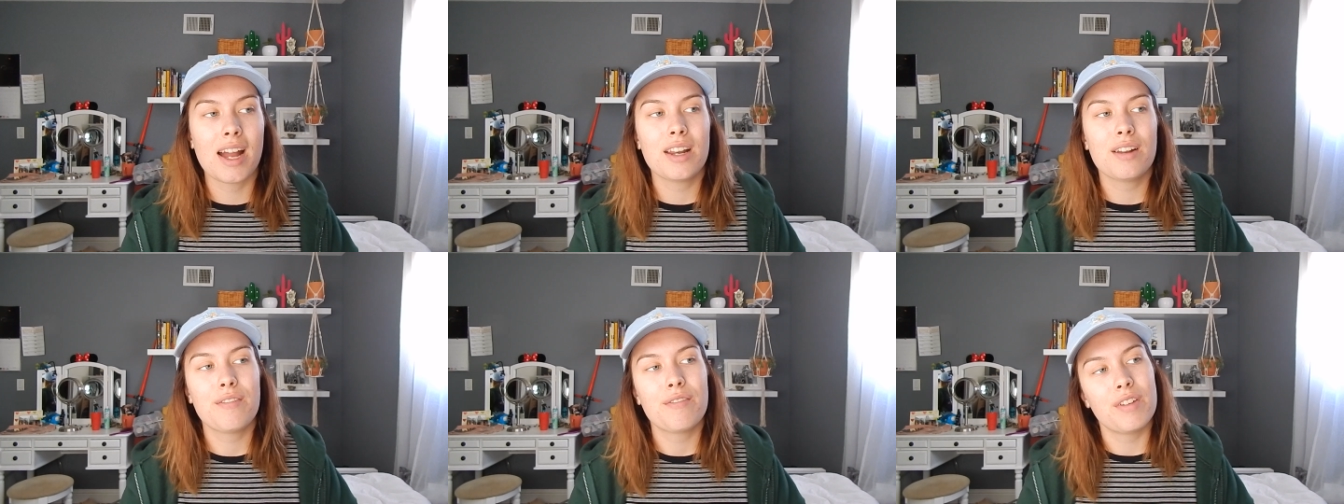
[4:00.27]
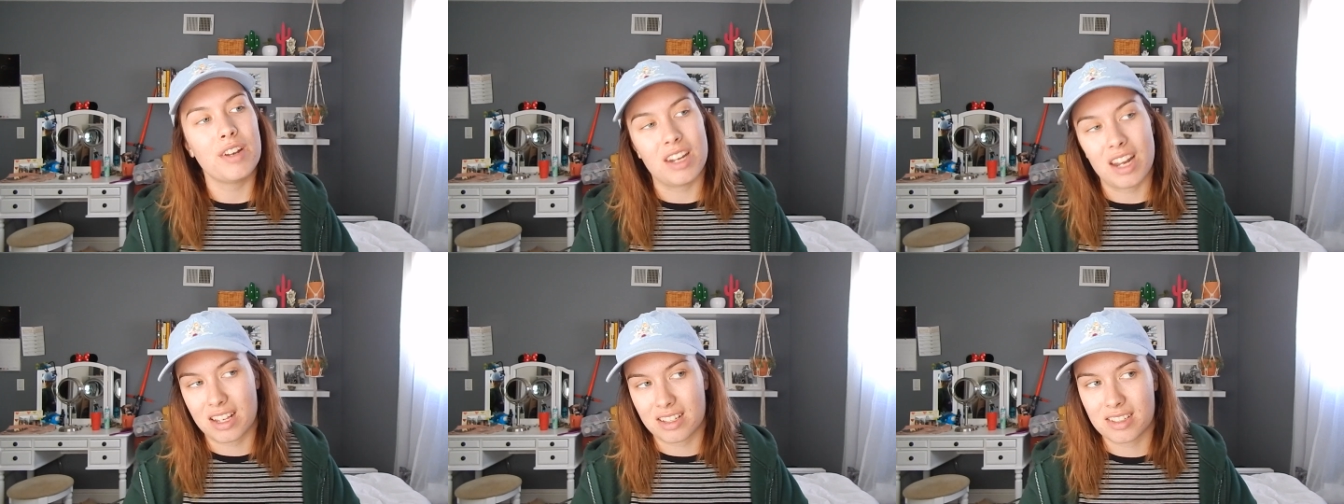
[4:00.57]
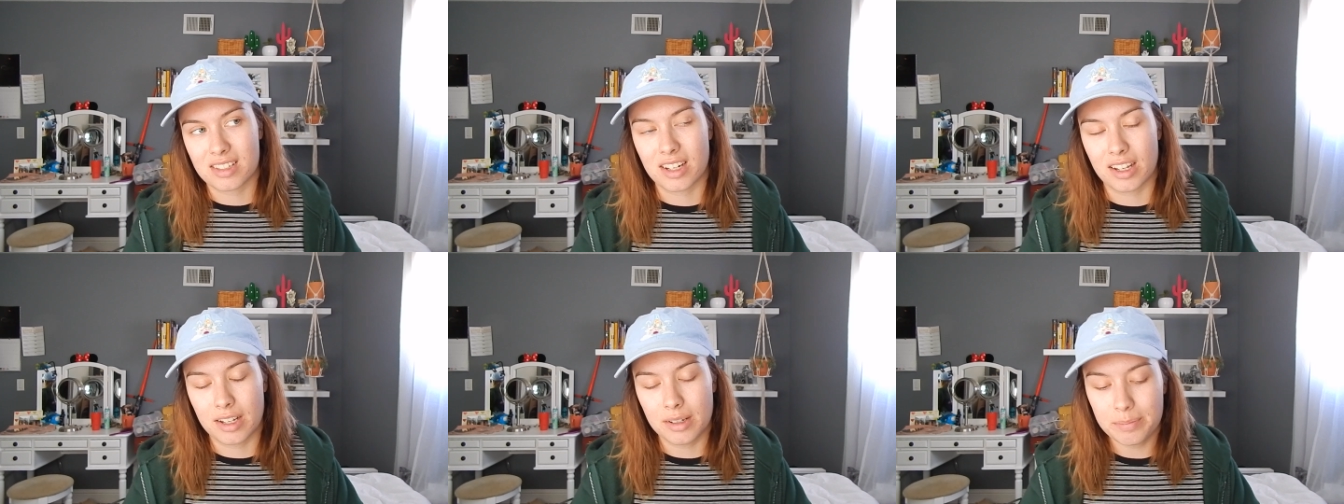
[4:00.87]
I kind of
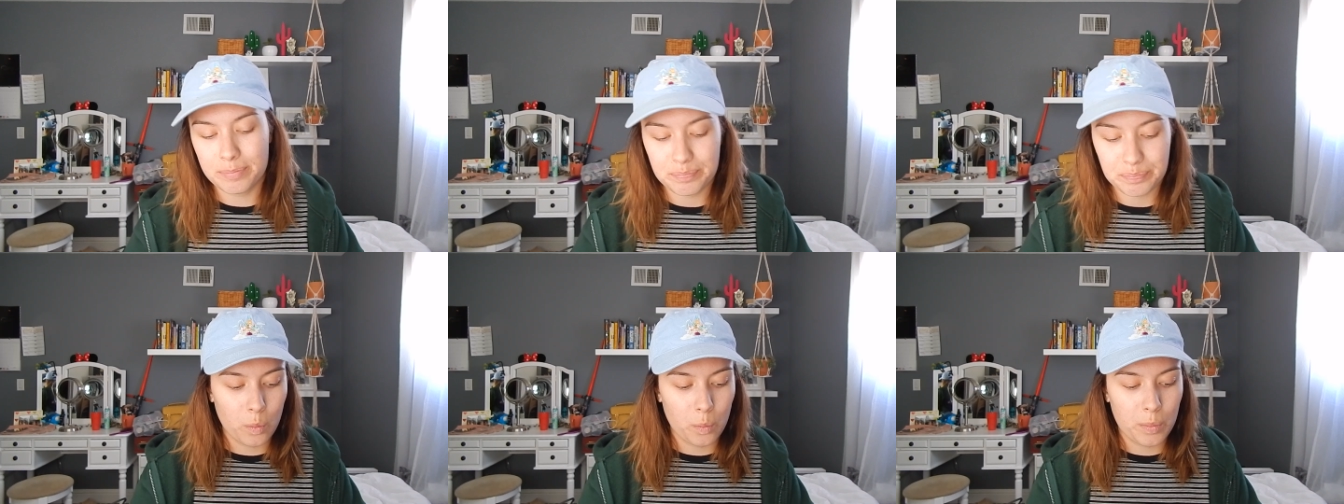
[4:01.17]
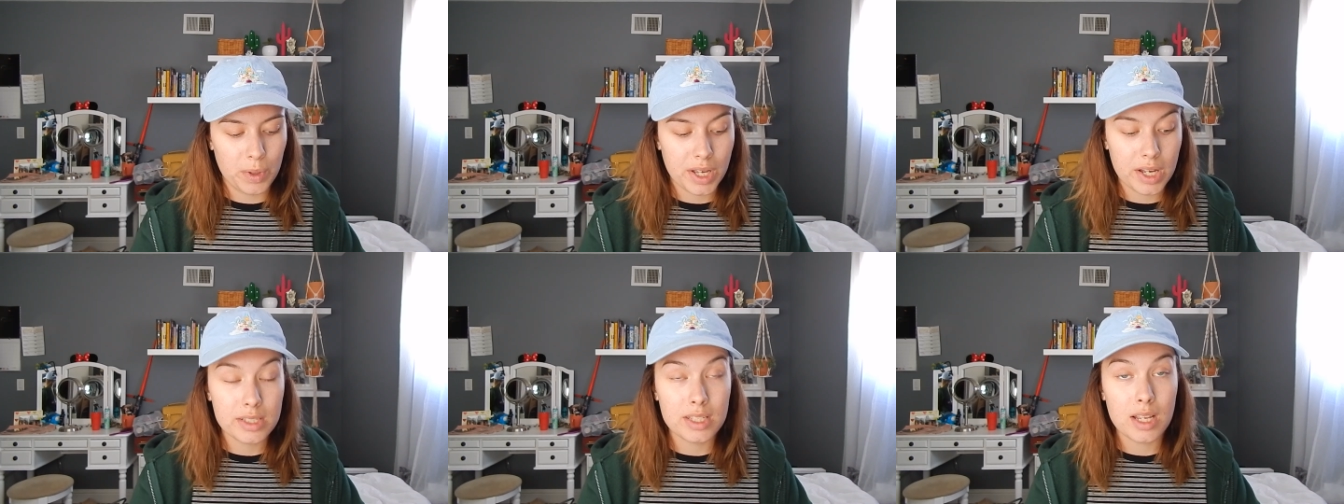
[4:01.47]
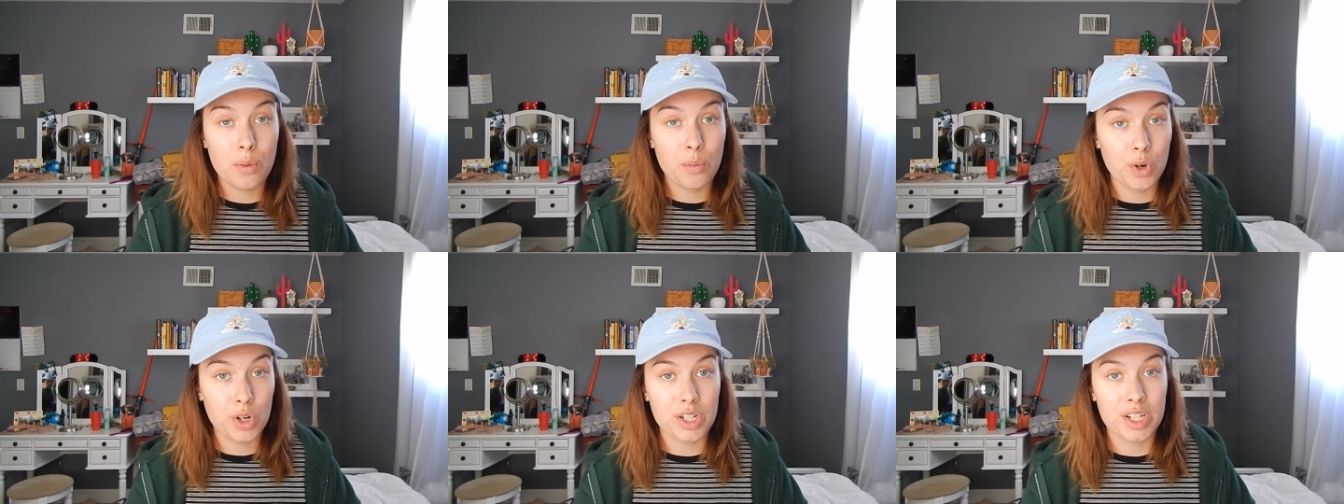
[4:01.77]
finessed it. Um,
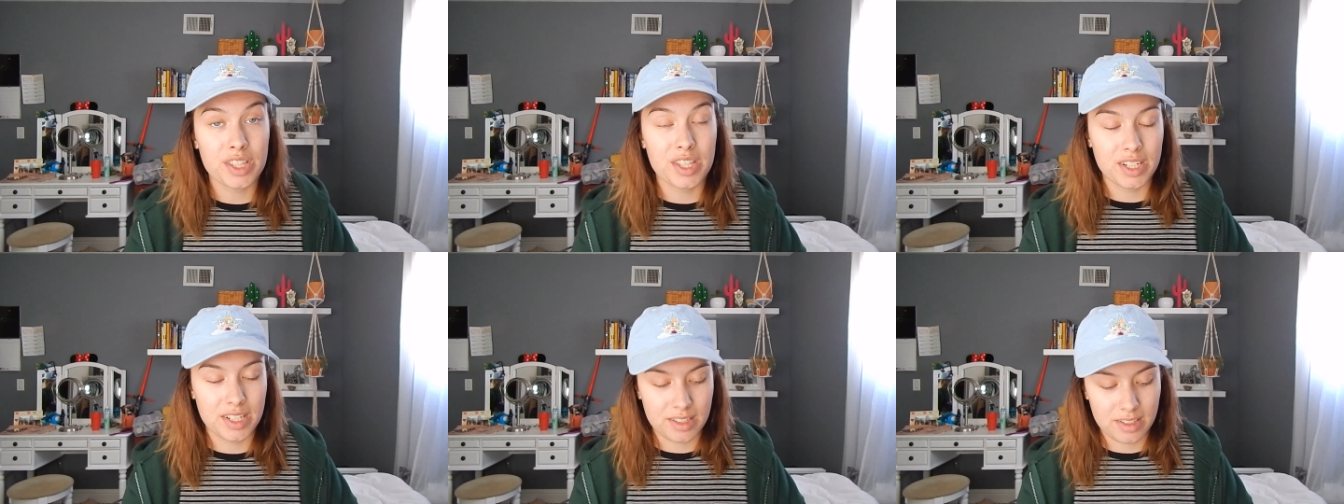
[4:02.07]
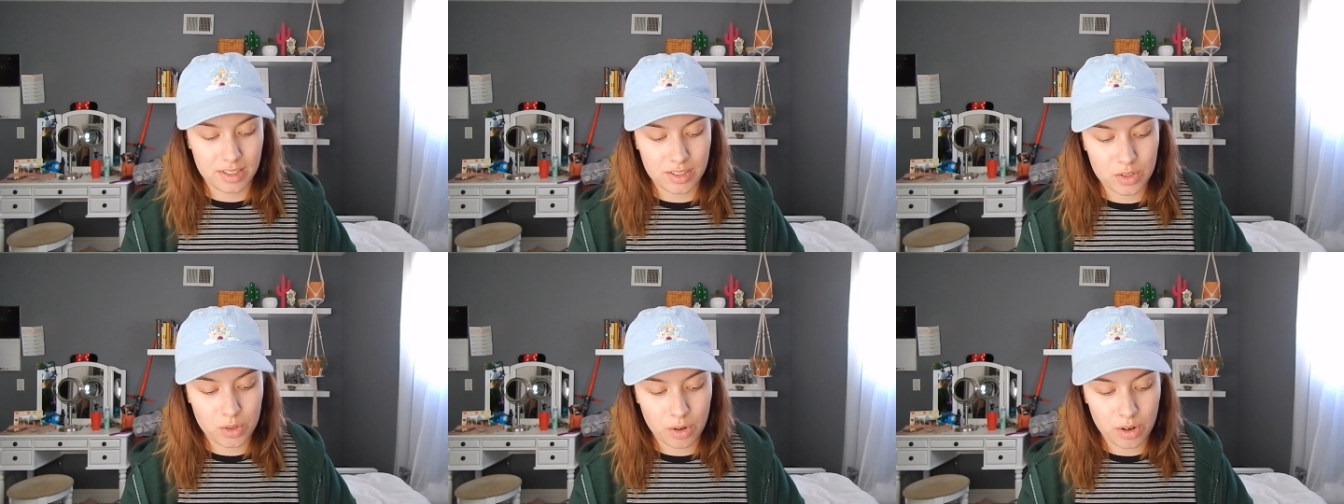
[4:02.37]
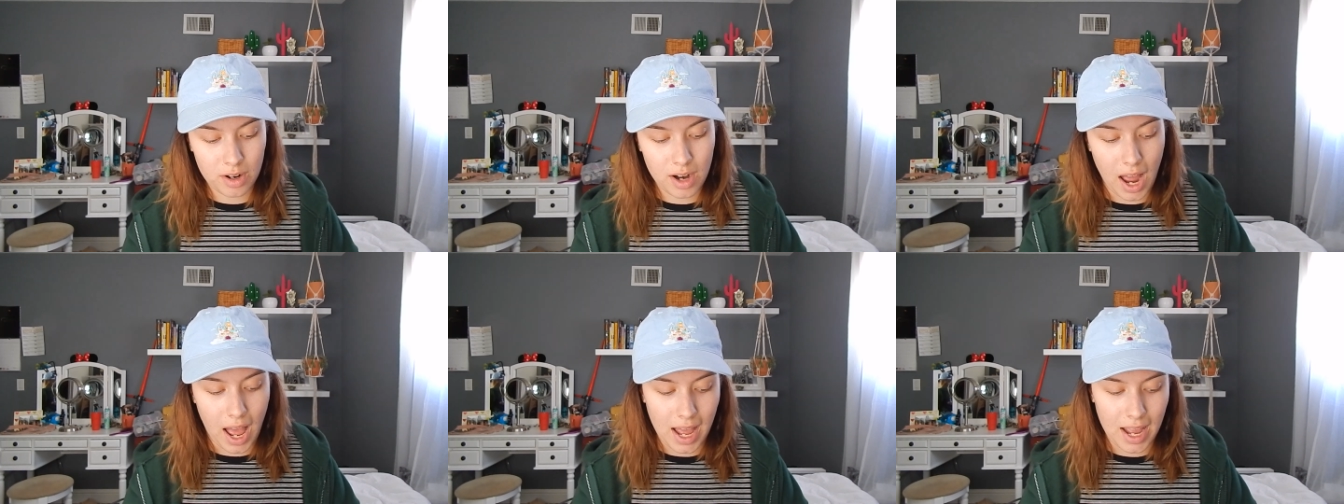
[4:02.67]
because I worked at the Disney
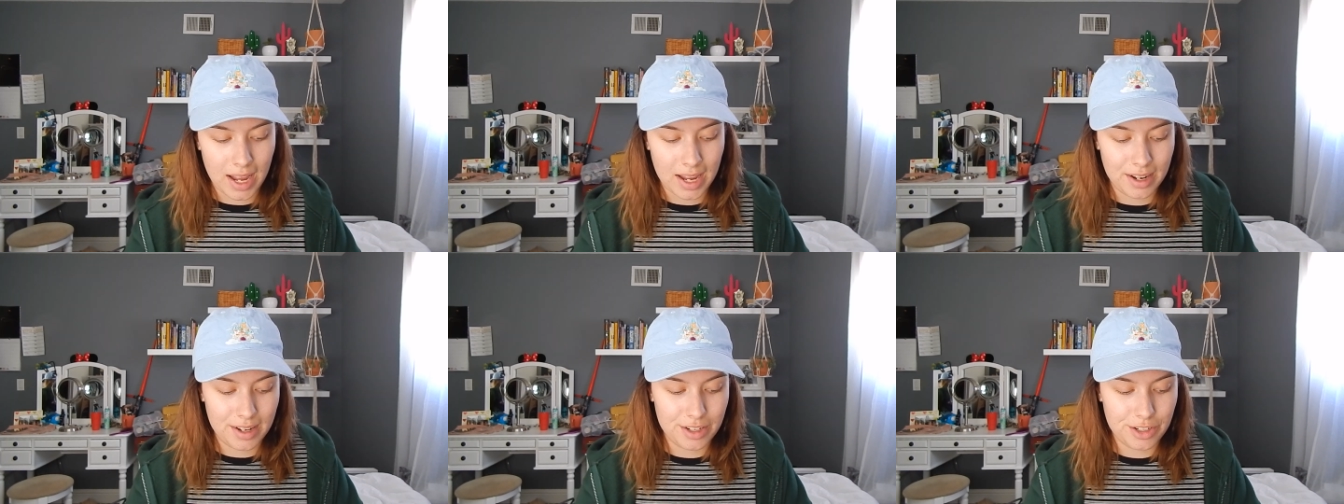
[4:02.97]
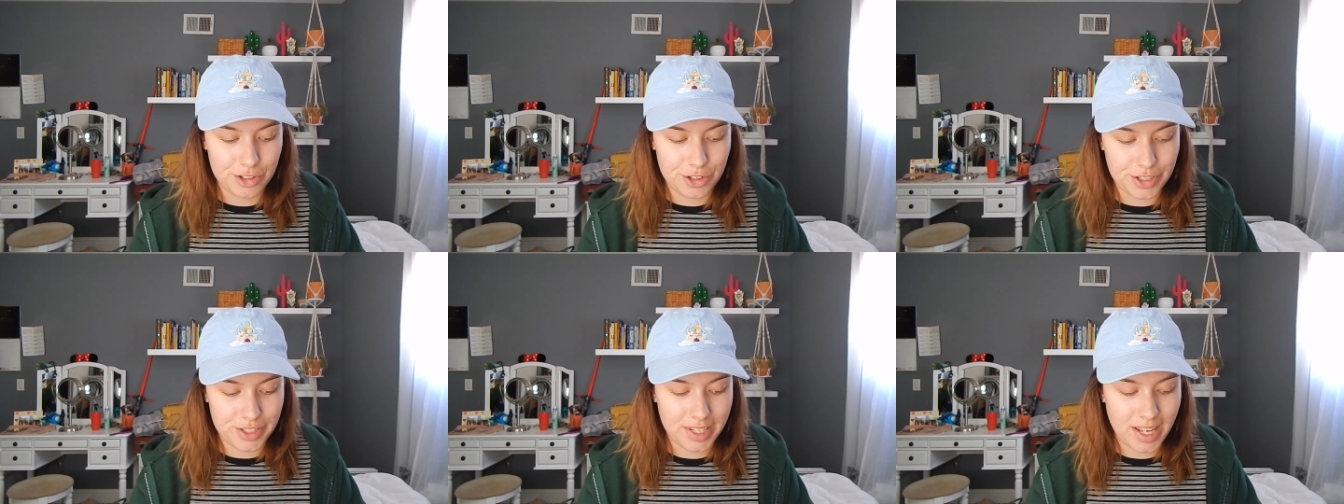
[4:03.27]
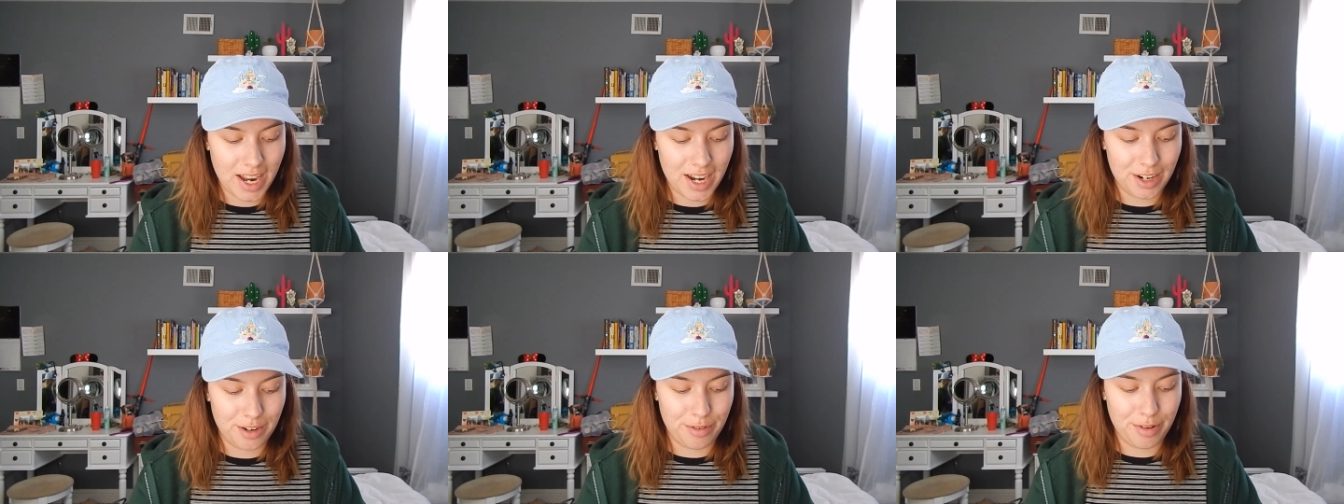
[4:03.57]
store, I
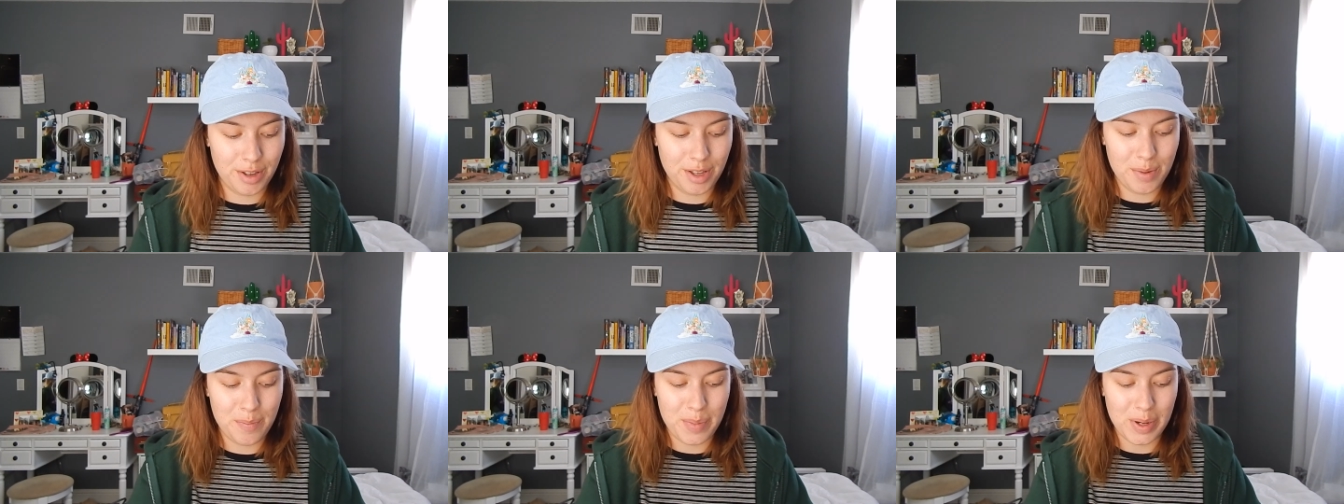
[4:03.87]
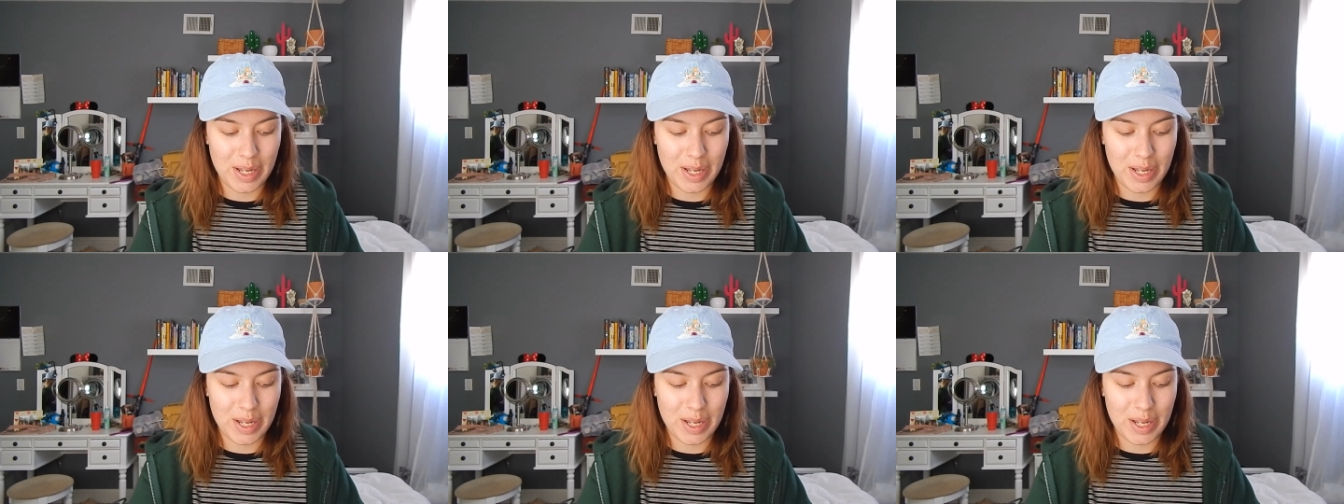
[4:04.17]
just kind of